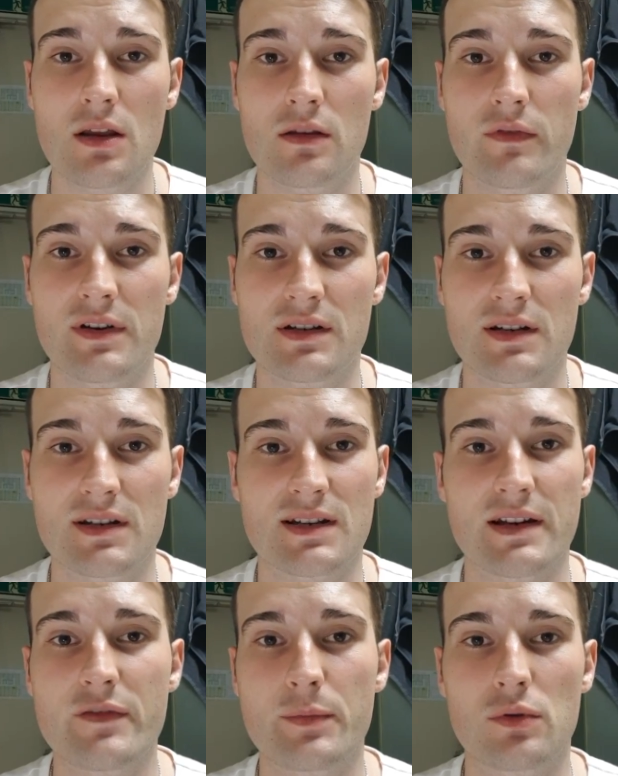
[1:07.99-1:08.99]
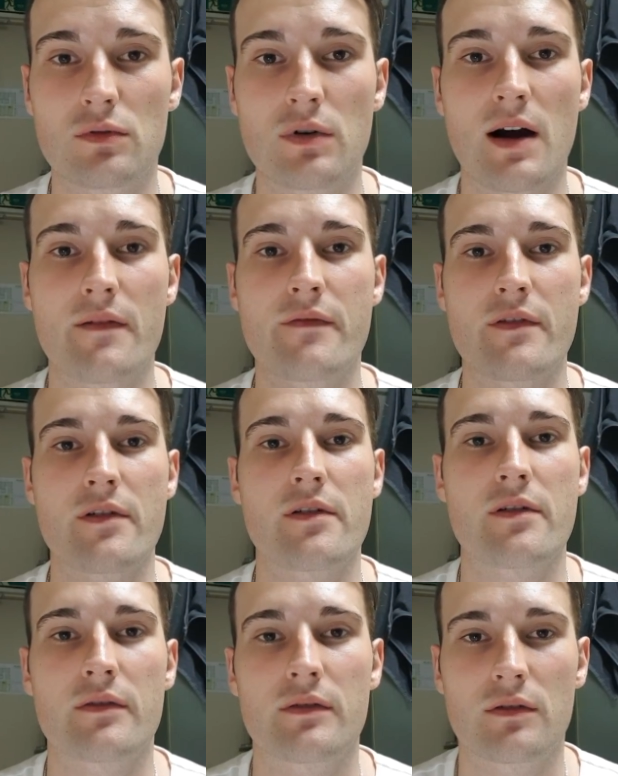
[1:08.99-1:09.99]
The reason is Liverpool have
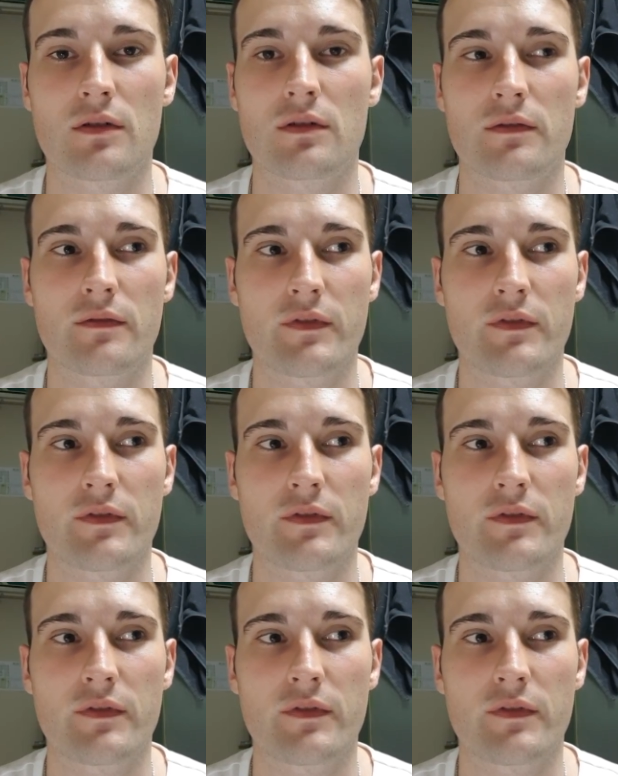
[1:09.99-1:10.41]
got